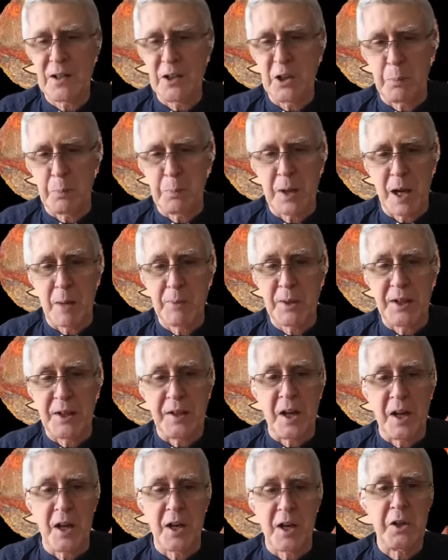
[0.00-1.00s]
you're probably
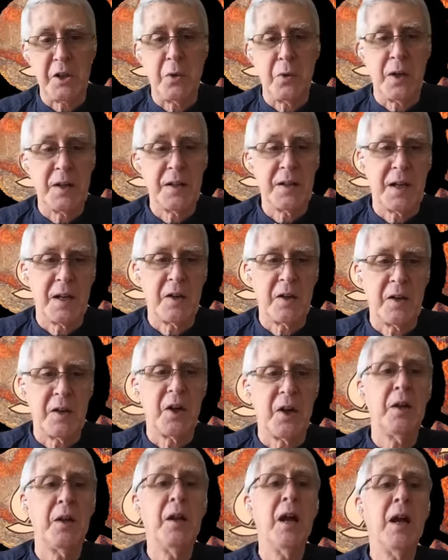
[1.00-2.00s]
not a
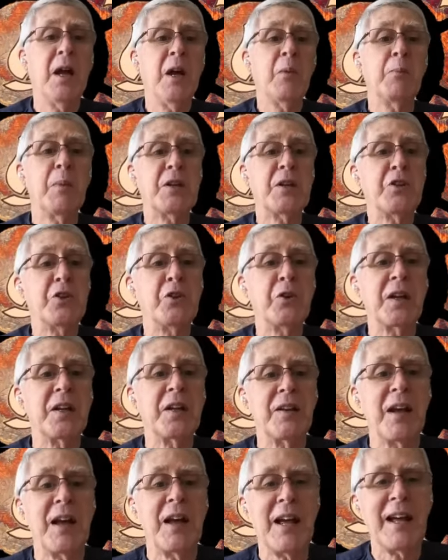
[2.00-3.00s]
Unitarian, but you
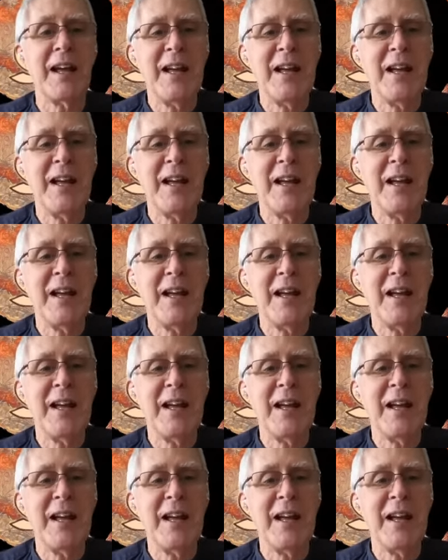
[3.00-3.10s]
could,